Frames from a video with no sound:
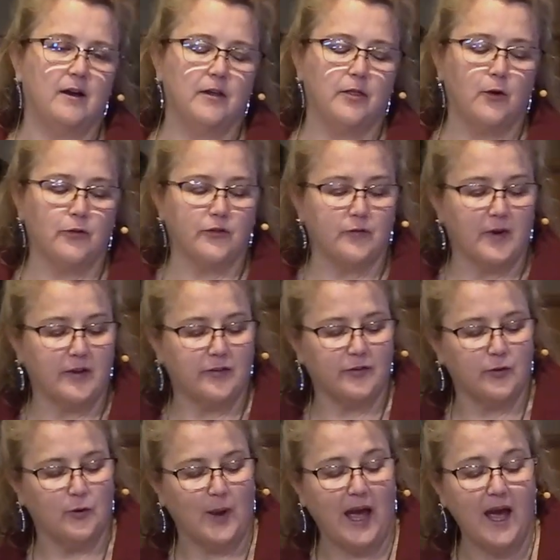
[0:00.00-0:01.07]
those of
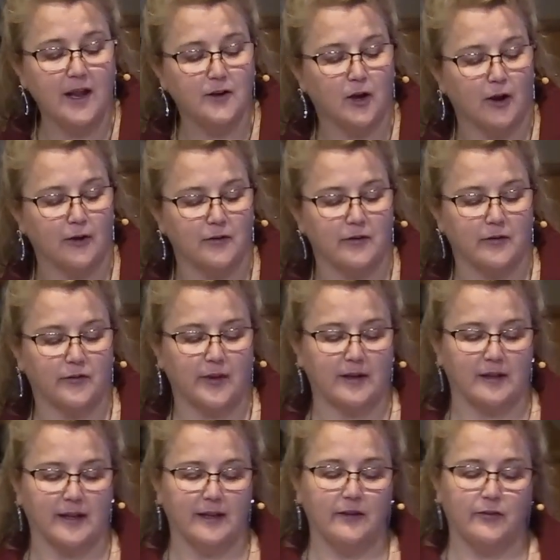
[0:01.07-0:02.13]
us who had gardens
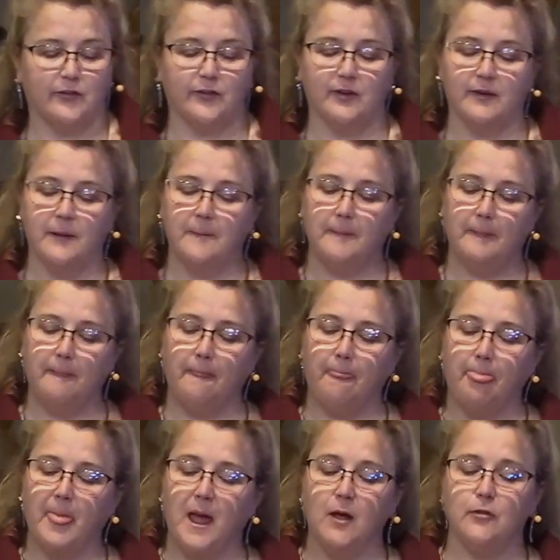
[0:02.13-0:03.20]
at least,
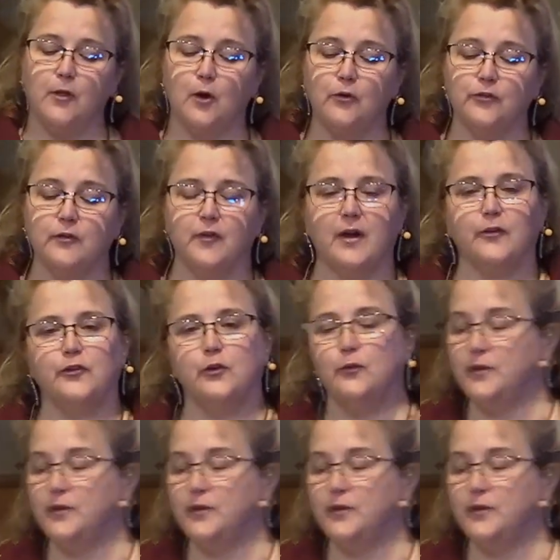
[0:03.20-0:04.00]
those of us who